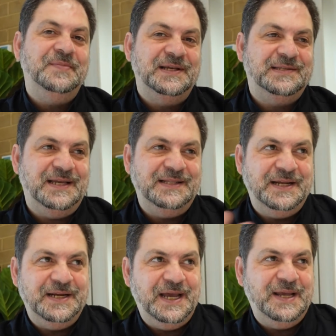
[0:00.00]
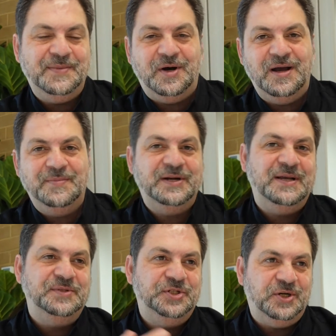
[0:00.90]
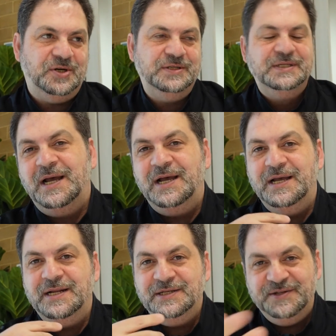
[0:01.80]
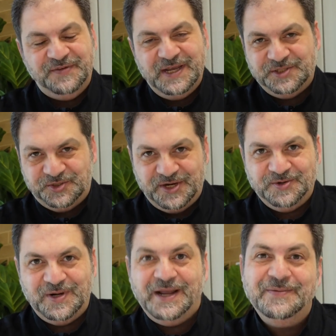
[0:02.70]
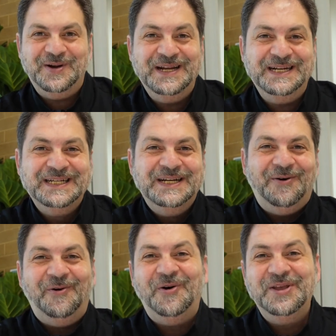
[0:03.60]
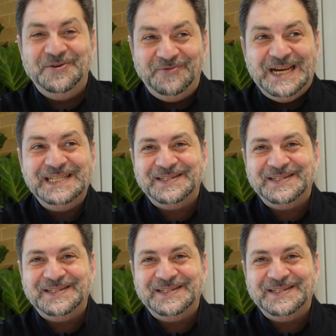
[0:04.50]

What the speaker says: They said their name, hi, my name's John, and you forget straight away. Or you read